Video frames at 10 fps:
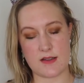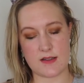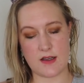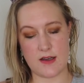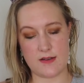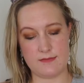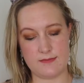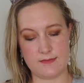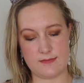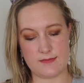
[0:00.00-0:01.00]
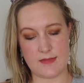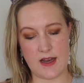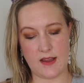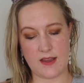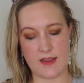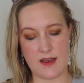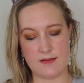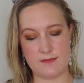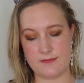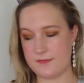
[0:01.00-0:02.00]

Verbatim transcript: It's good. I like that.